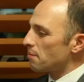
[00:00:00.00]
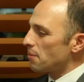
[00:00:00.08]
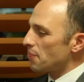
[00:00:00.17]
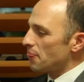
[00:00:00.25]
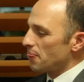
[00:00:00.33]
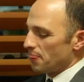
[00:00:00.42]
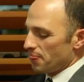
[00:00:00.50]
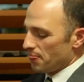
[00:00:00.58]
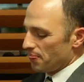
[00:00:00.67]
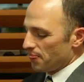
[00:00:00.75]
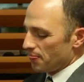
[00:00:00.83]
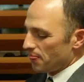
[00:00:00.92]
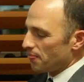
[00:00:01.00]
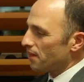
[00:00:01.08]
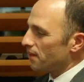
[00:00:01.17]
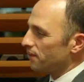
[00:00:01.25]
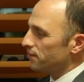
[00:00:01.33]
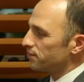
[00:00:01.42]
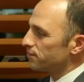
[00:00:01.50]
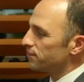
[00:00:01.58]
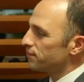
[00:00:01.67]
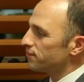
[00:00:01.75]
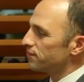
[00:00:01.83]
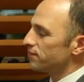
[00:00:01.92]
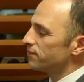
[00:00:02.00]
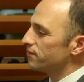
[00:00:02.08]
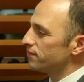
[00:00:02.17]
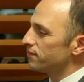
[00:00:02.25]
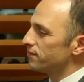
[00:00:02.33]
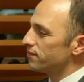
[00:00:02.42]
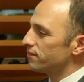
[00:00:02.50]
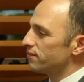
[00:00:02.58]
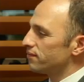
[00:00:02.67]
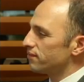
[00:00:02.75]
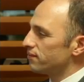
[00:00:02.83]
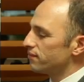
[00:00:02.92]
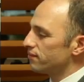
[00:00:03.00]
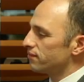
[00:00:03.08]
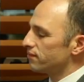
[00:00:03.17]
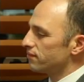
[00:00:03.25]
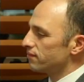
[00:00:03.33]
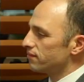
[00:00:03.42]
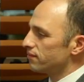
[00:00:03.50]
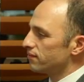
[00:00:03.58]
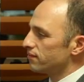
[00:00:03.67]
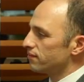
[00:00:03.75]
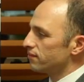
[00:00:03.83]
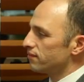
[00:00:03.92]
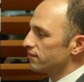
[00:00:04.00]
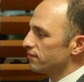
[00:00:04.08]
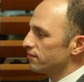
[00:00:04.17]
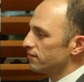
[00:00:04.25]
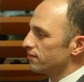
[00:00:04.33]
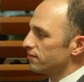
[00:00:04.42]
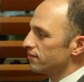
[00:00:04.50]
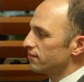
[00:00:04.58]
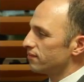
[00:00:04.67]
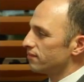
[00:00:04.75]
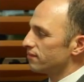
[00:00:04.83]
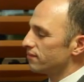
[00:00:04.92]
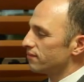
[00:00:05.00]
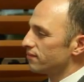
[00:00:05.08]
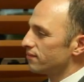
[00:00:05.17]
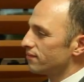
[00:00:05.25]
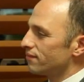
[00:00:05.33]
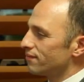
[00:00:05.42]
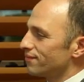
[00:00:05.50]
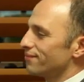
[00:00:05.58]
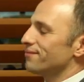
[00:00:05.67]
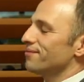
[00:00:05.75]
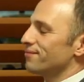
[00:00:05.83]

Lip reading: (not speaking)